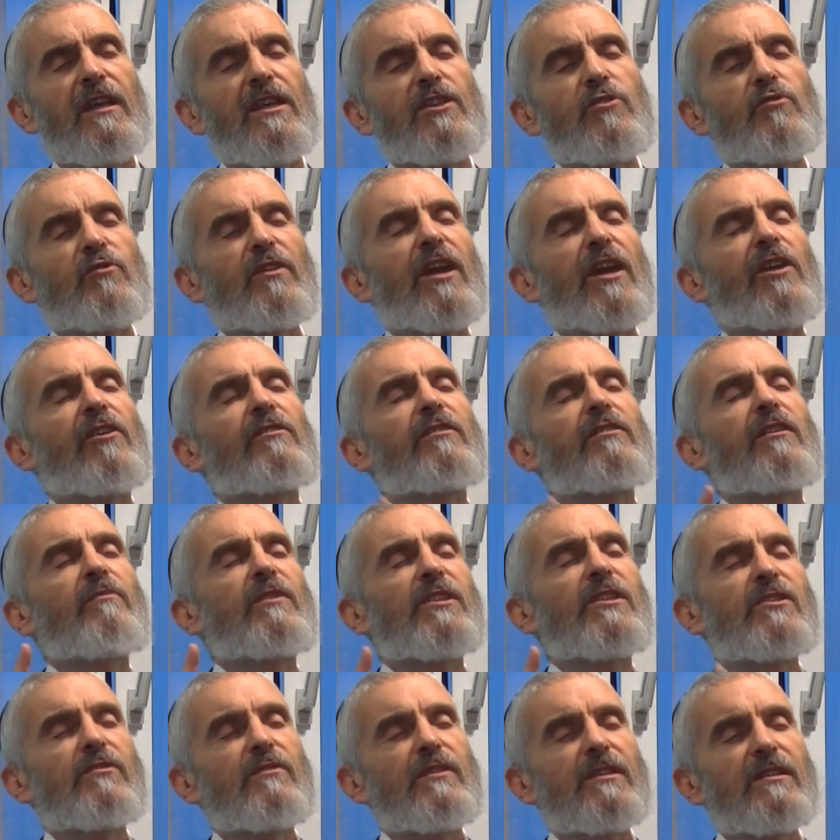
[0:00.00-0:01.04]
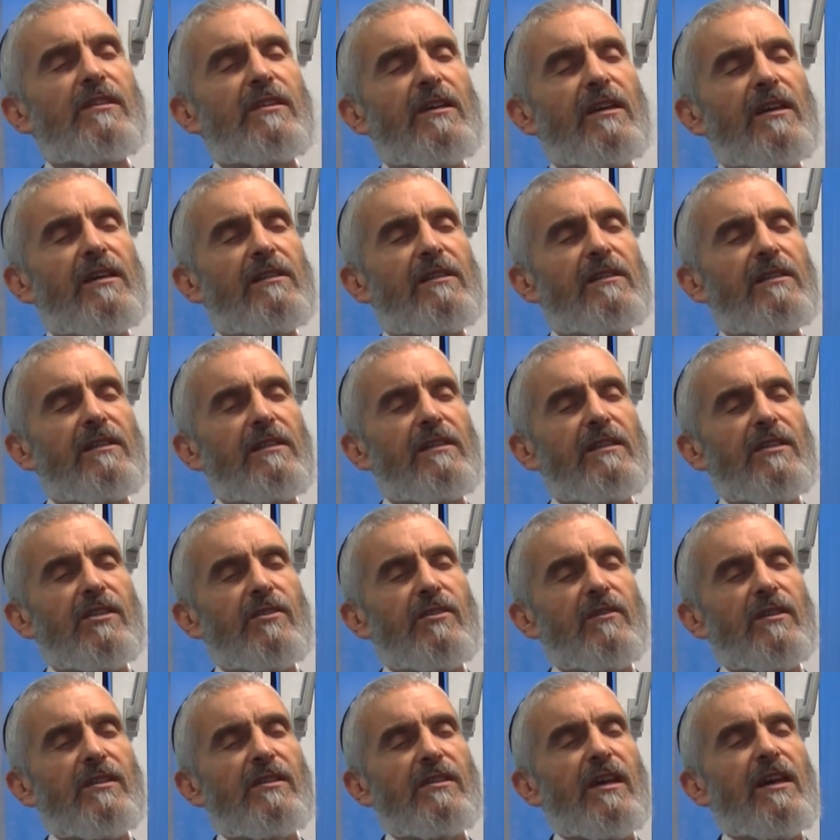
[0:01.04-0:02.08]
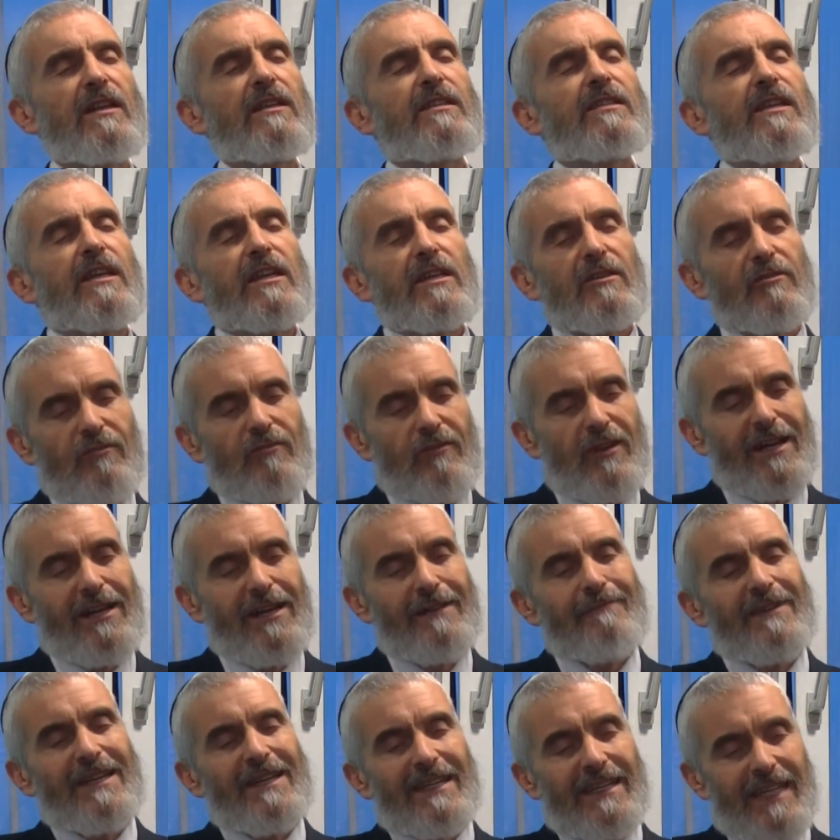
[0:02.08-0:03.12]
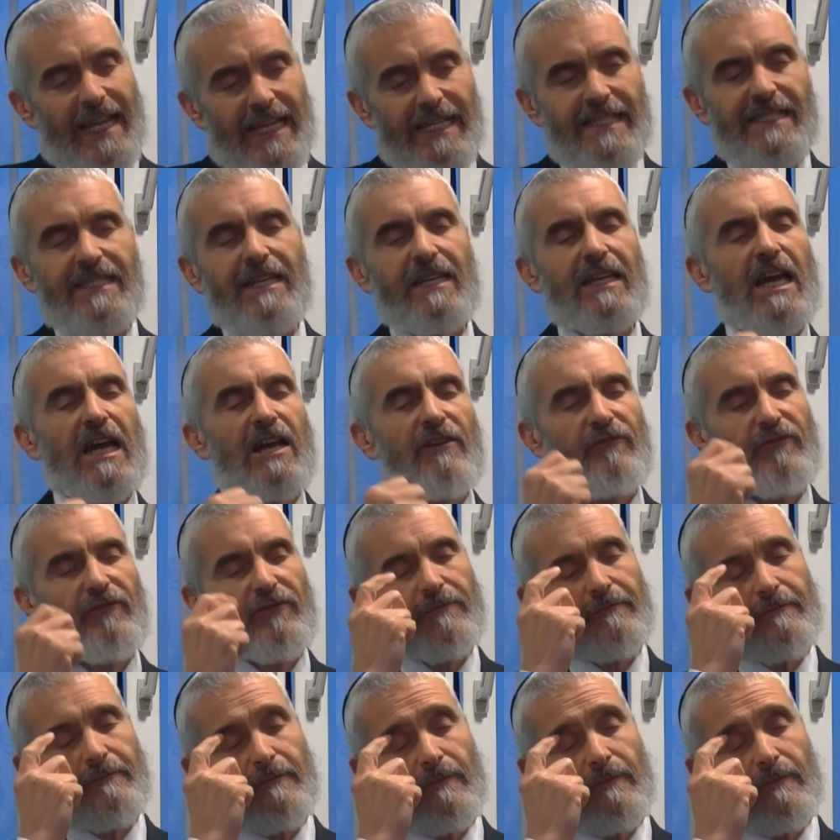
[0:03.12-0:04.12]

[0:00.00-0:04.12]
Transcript: You cannot commit suicide. Suicide is a crime against a life.